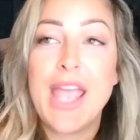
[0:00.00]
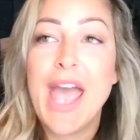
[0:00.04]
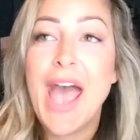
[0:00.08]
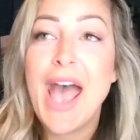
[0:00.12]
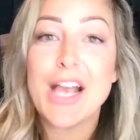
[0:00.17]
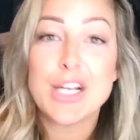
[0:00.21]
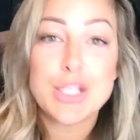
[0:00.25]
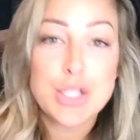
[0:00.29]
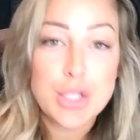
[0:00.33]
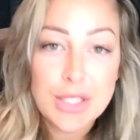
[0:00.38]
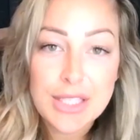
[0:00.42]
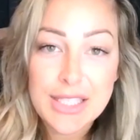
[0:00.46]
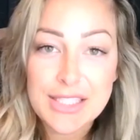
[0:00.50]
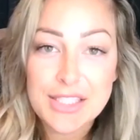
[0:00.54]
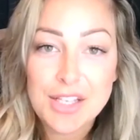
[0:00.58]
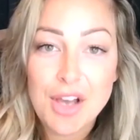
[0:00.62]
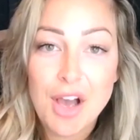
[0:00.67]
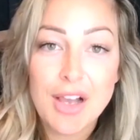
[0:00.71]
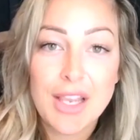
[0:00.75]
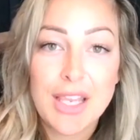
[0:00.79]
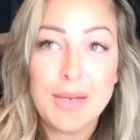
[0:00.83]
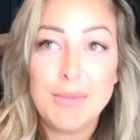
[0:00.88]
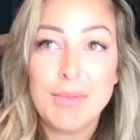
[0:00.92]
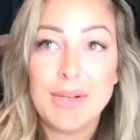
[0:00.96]
casually
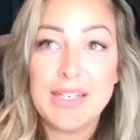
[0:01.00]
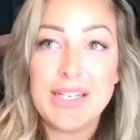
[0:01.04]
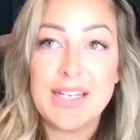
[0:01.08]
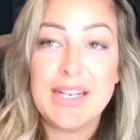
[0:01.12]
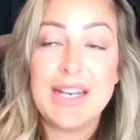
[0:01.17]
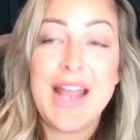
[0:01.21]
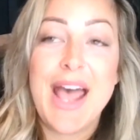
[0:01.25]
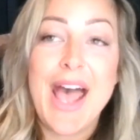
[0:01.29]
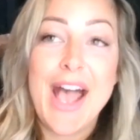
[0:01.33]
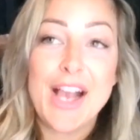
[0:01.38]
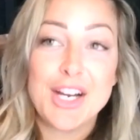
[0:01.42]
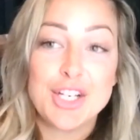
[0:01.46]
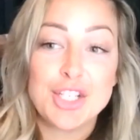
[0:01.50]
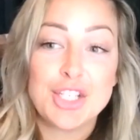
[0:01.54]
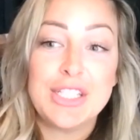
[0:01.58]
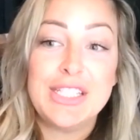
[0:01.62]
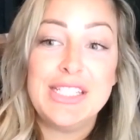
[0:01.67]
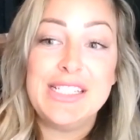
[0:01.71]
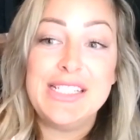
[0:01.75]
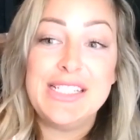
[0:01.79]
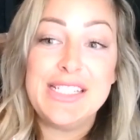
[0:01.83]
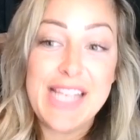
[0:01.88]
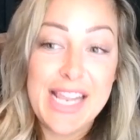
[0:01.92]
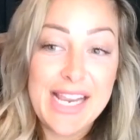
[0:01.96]
talking but didn't
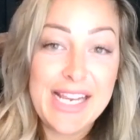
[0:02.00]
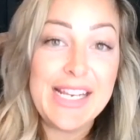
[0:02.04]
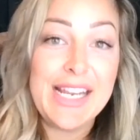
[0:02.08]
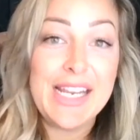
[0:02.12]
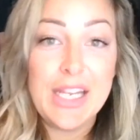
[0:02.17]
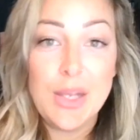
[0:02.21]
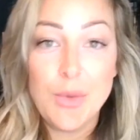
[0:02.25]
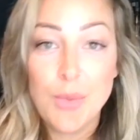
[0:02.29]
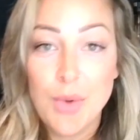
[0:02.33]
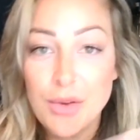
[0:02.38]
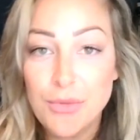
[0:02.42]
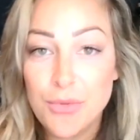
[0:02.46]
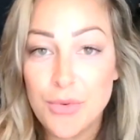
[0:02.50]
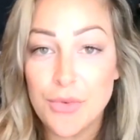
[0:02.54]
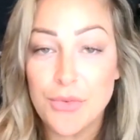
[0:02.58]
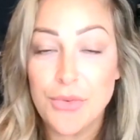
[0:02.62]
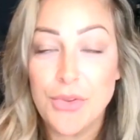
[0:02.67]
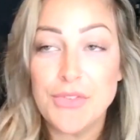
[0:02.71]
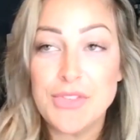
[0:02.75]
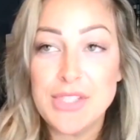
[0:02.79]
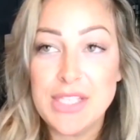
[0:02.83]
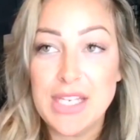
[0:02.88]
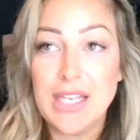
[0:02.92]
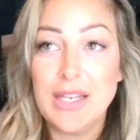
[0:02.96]
actually date anyone for
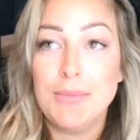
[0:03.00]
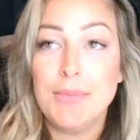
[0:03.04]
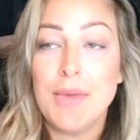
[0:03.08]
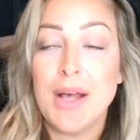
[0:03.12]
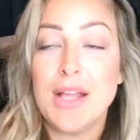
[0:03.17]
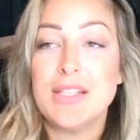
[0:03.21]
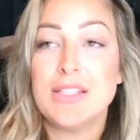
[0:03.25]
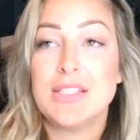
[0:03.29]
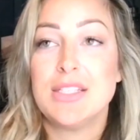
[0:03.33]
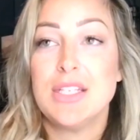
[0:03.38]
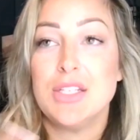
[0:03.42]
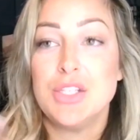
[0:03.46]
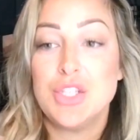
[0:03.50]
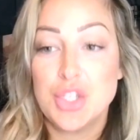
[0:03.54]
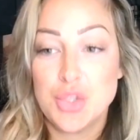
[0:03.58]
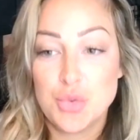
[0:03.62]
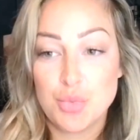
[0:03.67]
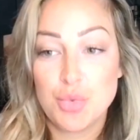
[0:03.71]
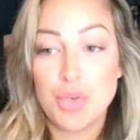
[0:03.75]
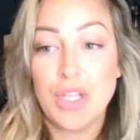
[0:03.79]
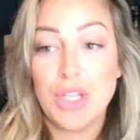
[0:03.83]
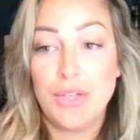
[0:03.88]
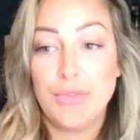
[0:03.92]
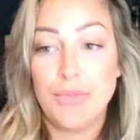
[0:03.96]
15 months to
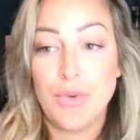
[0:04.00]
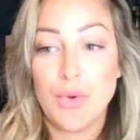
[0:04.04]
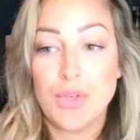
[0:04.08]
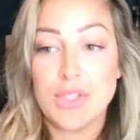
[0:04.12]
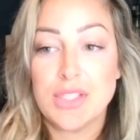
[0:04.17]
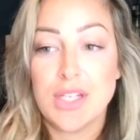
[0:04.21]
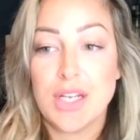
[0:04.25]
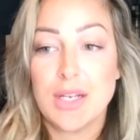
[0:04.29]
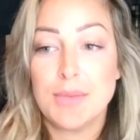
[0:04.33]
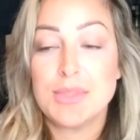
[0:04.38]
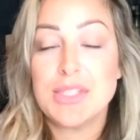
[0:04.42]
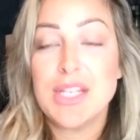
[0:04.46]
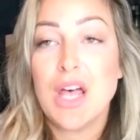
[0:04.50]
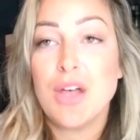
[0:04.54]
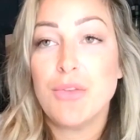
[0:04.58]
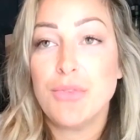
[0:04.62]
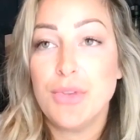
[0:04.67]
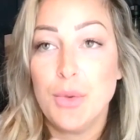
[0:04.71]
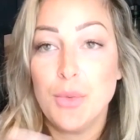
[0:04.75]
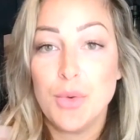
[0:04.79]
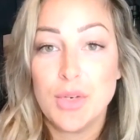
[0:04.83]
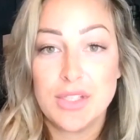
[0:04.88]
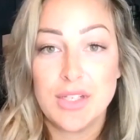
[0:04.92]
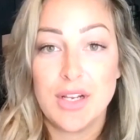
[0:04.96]
just really focus on
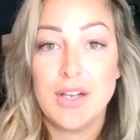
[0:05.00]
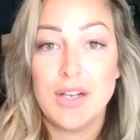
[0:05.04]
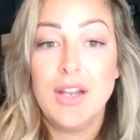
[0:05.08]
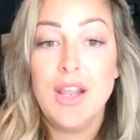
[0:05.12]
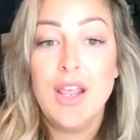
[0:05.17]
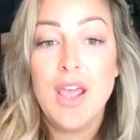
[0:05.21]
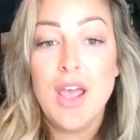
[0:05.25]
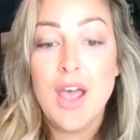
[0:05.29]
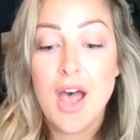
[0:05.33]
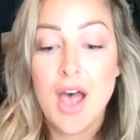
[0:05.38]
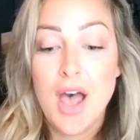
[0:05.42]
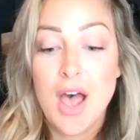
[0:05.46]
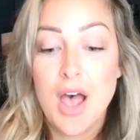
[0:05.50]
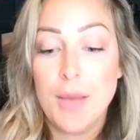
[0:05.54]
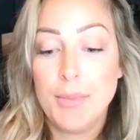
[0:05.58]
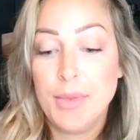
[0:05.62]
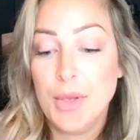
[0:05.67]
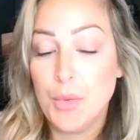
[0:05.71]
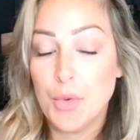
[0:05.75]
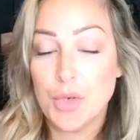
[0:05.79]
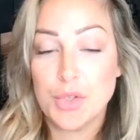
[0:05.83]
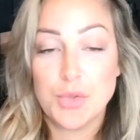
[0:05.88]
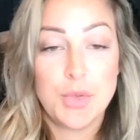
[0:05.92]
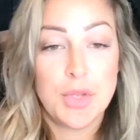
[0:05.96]
himself. He worked
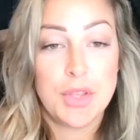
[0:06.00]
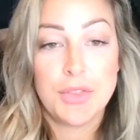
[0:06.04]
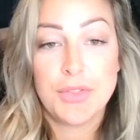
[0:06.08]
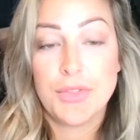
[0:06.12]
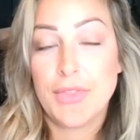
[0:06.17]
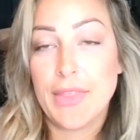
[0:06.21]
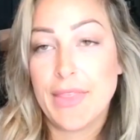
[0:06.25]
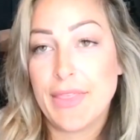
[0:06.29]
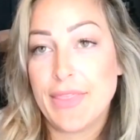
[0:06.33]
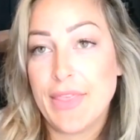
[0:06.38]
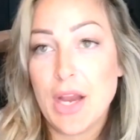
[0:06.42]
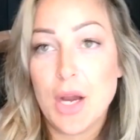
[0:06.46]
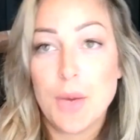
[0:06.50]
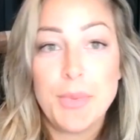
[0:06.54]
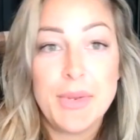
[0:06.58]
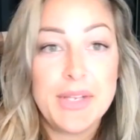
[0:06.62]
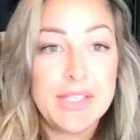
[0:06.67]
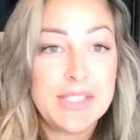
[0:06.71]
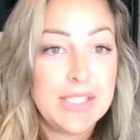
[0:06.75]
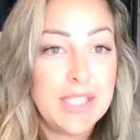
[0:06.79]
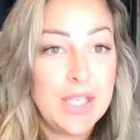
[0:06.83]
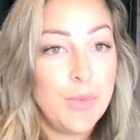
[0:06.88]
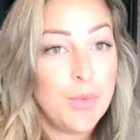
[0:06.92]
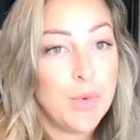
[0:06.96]
with
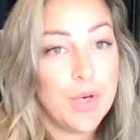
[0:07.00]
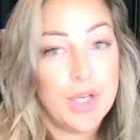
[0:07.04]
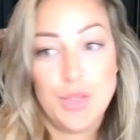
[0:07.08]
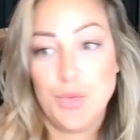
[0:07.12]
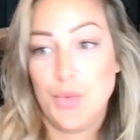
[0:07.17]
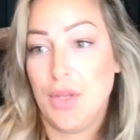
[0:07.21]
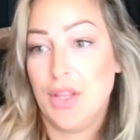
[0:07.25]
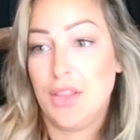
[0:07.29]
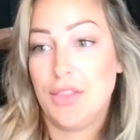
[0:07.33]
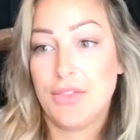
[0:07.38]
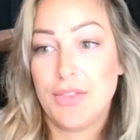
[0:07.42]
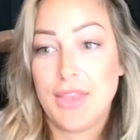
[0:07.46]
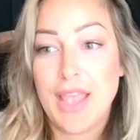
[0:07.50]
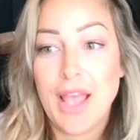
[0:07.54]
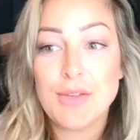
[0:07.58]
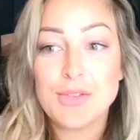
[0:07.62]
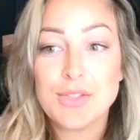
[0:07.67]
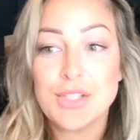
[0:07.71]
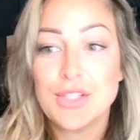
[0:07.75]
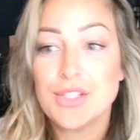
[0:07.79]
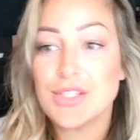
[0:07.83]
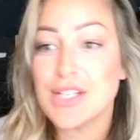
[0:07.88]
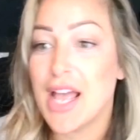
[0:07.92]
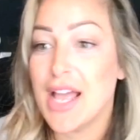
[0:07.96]
therapists, he worked with
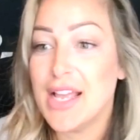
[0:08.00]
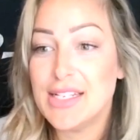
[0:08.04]
counselors.